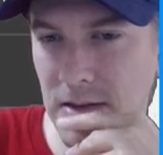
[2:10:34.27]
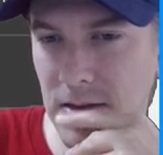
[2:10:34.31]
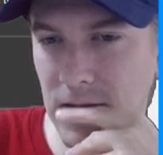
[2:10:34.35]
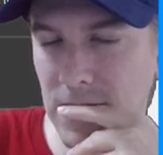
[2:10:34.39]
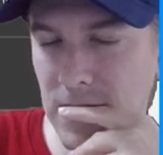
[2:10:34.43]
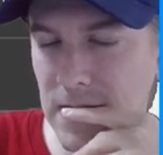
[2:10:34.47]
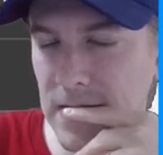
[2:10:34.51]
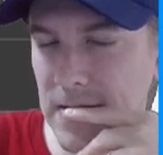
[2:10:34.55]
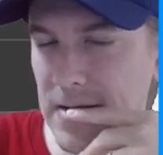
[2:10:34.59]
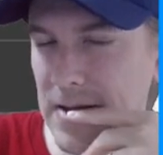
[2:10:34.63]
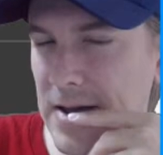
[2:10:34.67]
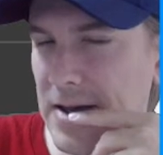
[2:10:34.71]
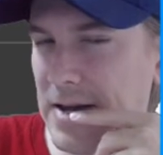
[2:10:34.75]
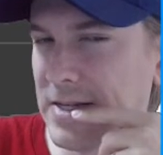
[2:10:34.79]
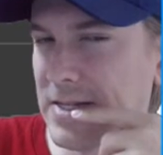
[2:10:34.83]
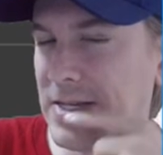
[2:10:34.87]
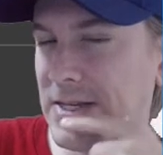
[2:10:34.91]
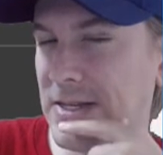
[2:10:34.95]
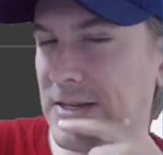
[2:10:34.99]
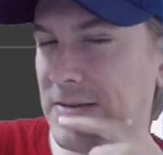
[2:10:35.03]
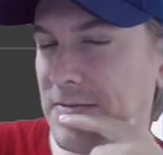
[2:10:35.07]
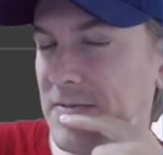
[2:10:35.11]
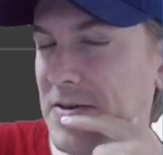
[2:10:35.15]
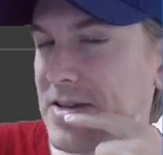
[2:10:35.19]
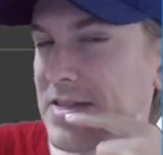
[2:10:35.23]
Yeah, I
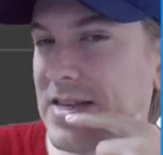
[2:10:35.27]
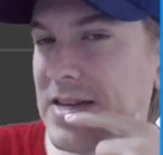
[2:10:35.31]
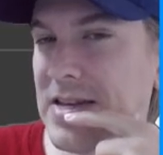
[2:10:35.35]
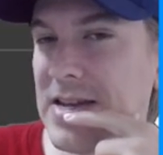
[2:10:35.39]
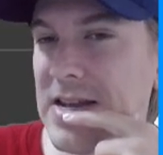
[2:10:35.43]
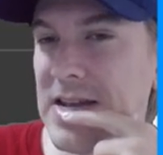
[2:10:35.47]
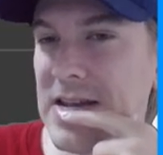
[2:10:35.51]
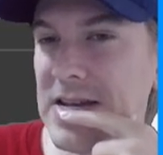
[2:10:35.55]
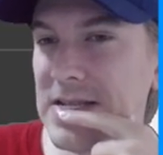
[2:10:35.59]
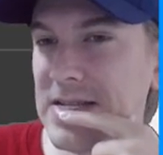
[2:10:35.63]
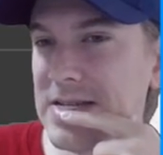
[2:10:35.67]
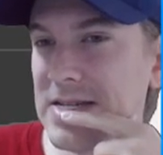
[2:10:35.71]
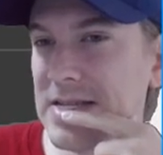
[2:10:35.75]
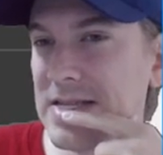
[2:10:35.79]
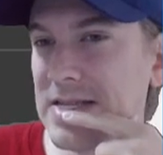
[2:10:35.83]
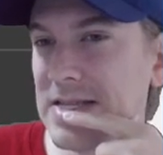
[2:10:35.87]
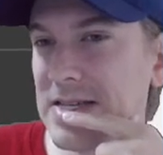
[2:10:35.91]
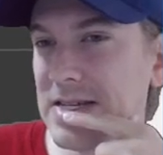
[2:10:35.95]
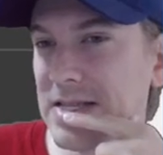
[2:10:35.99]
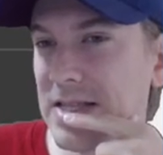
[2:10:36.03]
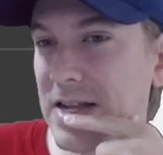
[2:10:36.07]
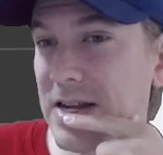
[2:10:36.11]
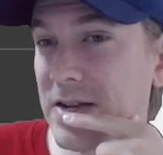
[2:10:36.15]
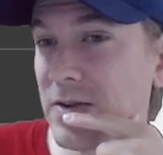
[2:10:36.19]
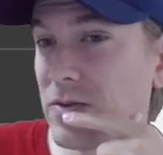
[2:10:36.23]
suspect that alien
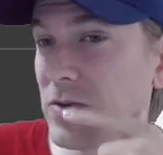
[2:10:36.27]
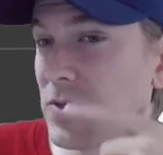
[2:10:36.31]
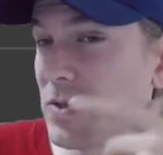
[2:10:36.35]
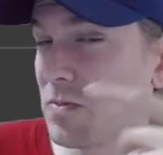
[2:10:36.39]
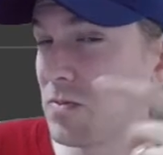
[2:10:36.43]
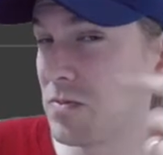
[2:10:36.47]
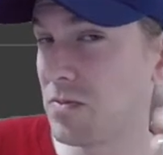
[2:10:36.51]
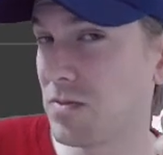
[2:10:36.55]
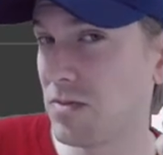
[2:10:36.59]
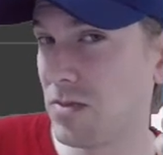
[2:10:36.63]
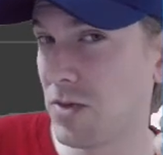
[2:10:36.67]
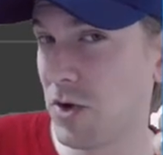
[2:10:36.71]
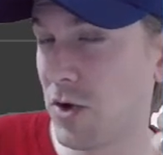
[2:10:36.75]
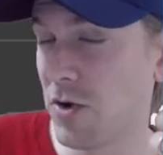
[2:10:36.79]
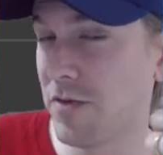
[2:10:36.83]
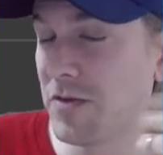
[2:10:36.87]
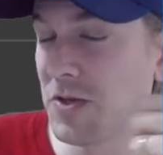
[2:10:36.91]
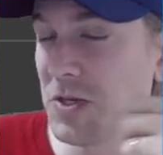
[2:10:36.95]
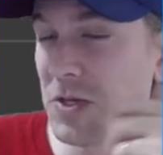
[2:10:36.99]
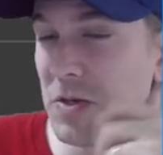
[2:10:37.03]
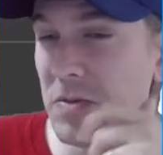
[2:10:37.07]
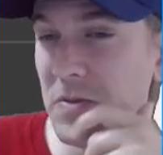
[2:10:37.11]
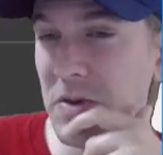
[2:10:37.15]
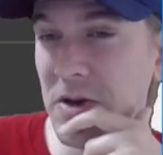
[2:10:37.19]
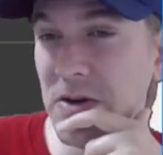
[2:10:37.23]
thing that I was
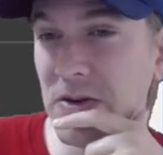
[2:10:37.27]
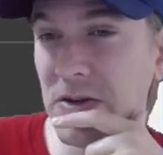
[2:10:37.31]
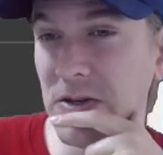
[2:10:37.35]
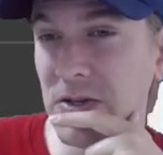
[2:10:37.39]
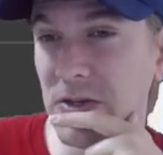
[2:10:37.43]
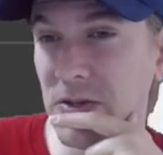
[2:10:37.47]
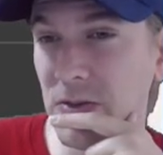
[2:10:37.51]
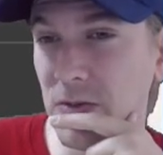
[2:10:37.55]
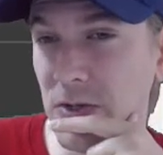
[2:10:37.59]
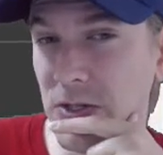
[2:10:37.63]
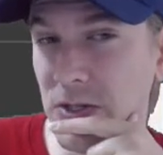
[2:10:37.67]
nervous about is what's